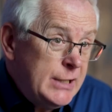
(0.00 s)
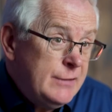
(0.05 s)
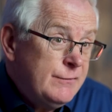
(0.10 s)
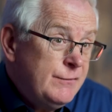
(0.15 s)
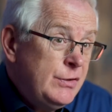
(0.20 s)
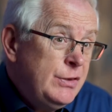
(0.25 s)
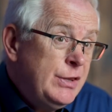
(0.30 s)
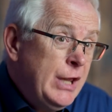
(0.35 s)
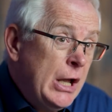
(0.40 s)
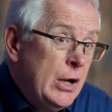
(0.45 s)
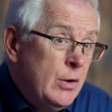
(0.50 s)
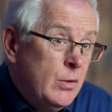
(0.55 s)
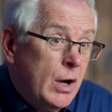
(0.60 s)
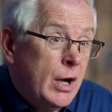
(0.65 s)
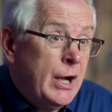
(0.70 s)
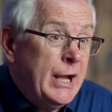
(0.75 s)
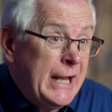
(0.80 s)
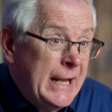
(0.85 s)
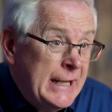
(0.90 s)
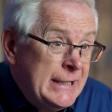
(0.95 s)
even though
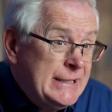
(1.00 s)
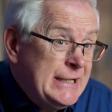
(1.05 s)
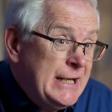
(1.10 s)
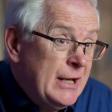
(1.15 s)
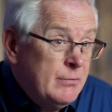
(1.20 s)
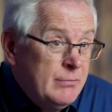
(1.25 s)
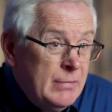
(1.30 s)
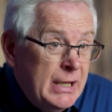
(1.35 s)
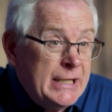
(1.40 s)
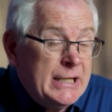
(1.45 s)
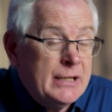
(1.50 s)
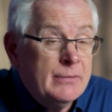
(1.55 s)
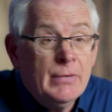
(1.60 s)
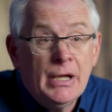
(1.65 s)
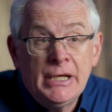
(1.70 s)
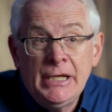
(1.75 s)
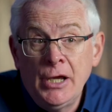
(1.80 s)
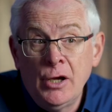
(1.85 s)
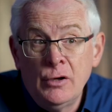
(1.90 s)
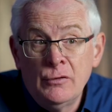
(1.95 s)
I ended up making
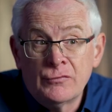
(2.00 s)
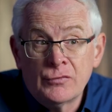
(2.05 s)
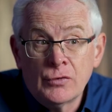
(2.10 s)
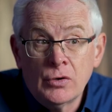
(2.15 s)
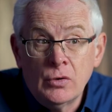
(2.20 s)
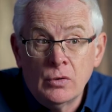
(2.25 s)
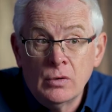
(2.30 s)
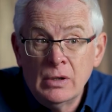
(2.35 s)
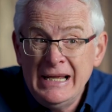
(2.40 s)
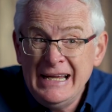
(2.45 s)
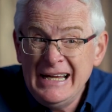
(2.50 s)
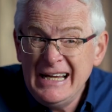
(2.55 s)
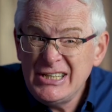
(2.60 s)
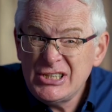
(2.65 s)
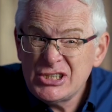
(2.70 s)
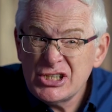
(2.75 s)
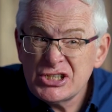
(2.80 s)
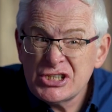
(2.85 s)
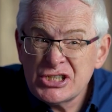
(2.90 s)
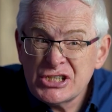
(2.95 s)
money overall. It
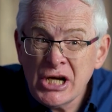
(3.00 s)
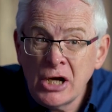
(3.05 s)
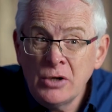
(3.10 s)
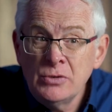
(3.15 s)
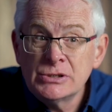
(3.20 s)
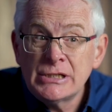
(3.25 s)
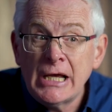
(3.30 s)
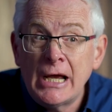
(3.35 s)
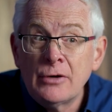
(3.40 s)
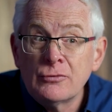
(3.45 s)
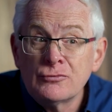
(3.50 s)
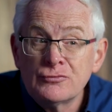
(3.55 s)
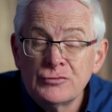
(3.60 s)
just shows how